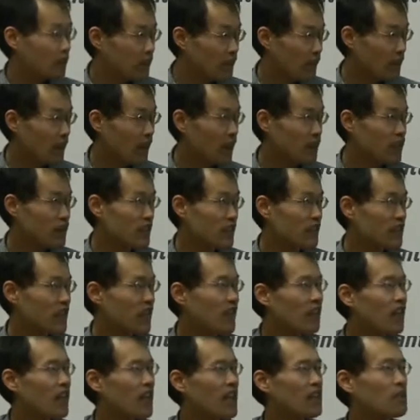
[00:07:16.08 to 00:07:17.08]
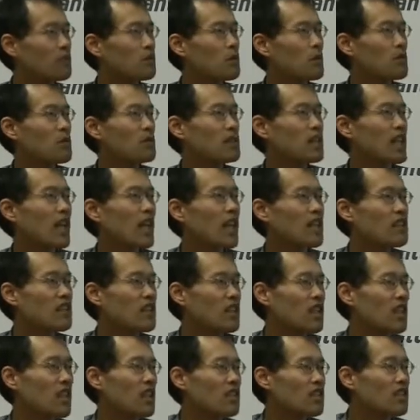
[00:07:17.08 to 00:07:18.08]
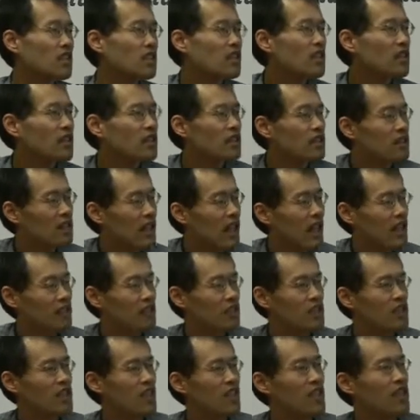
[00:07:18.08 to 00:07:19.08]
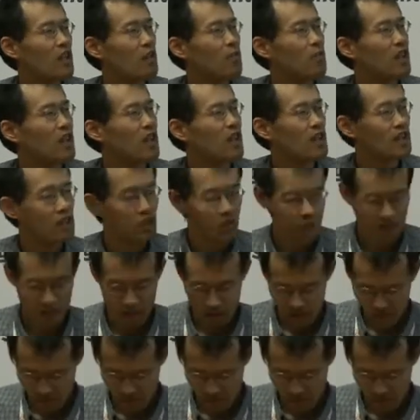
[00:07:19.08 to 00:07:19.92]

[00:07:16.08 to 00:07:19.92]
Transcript: Gaussian channel at both sides is a unitary operation.